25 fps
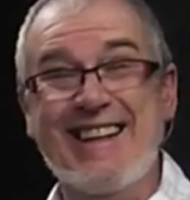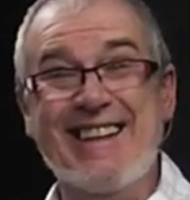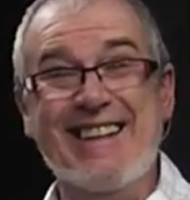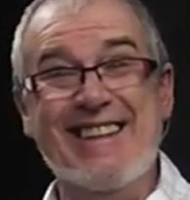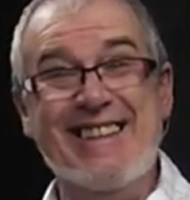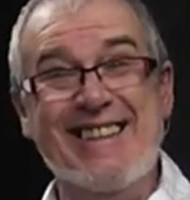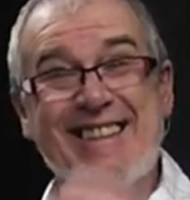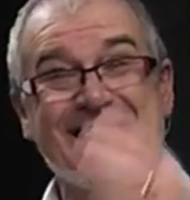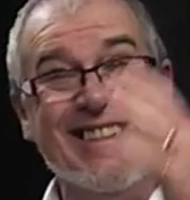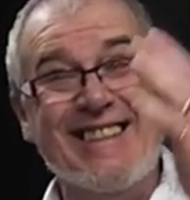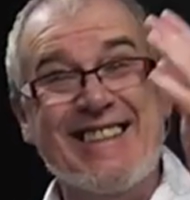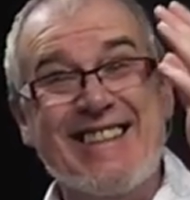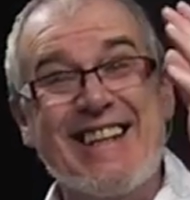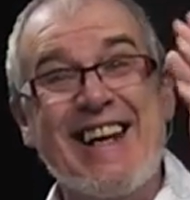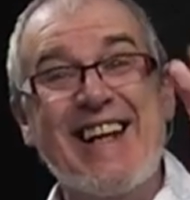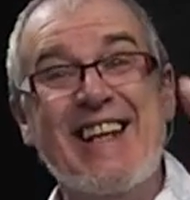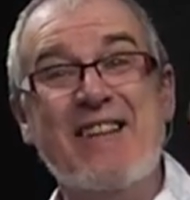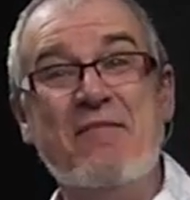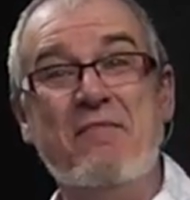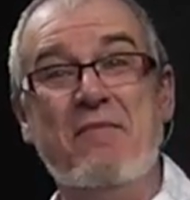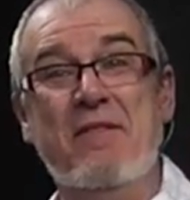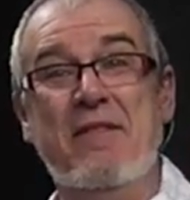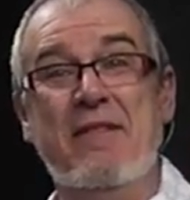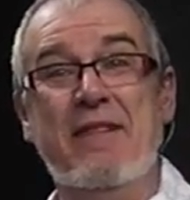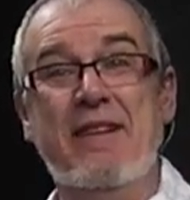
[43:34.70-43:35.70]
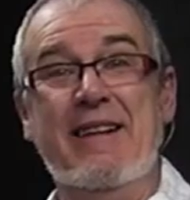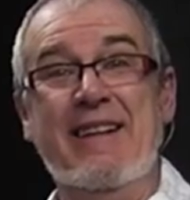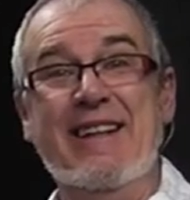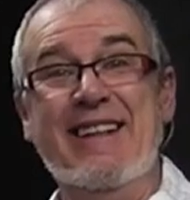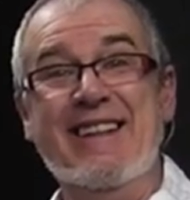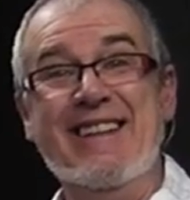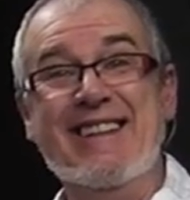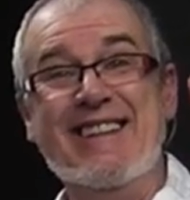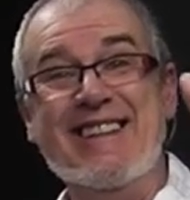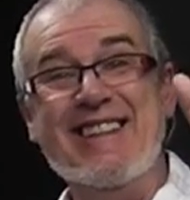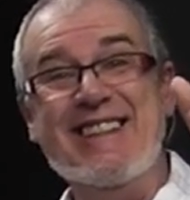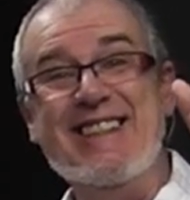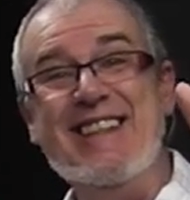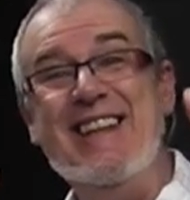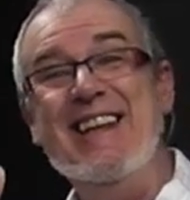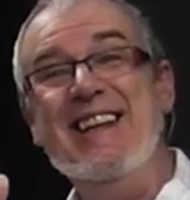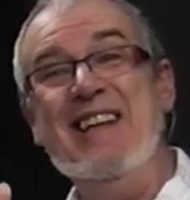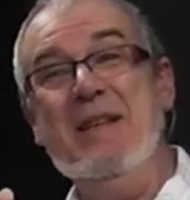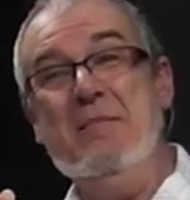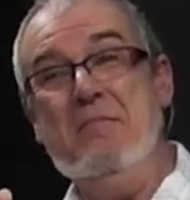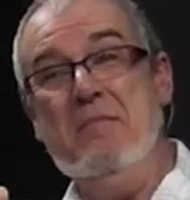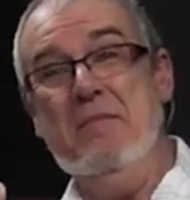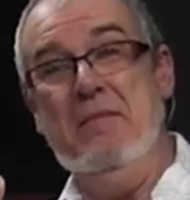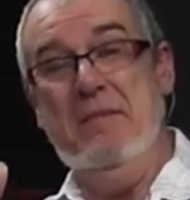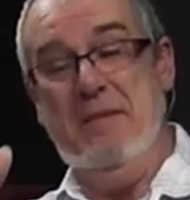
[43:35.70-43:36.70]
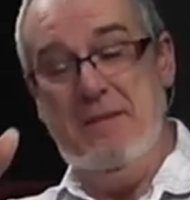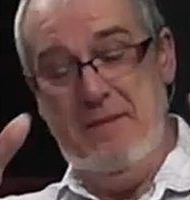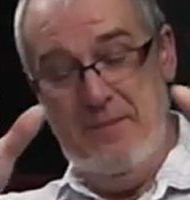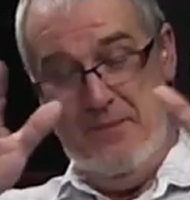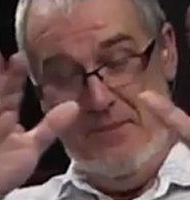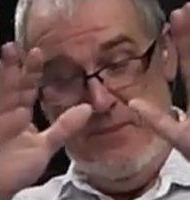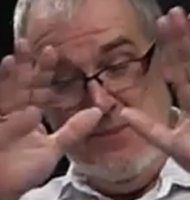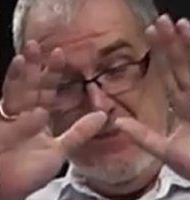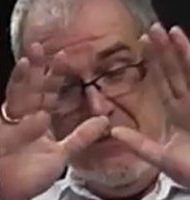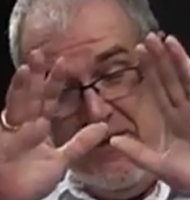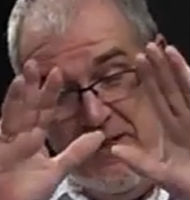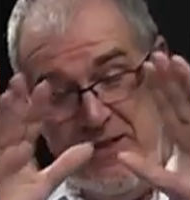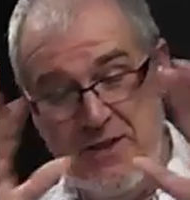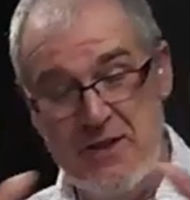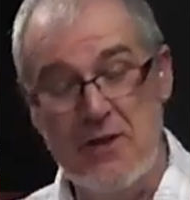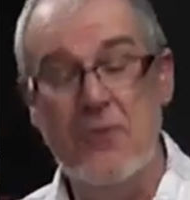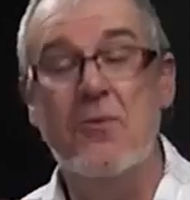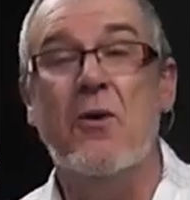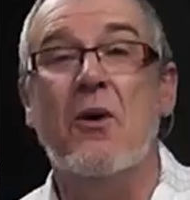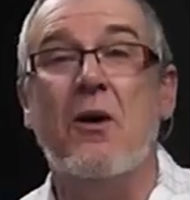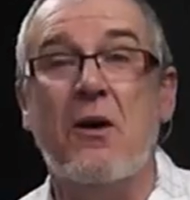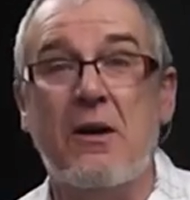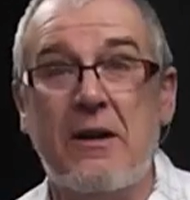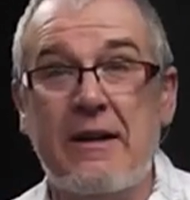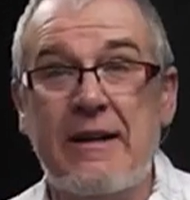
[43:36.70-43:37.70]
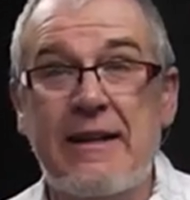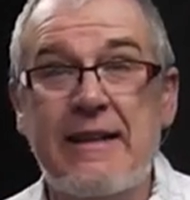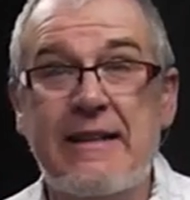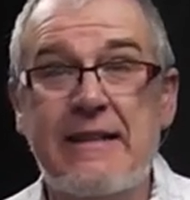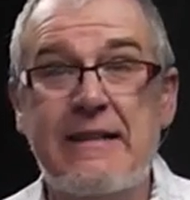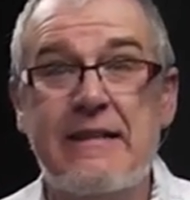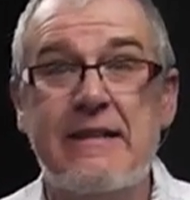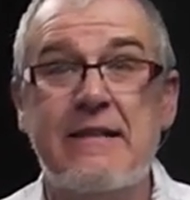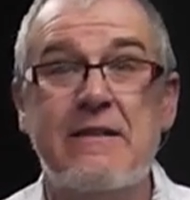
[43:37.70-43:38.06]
the team, the team, they do all this.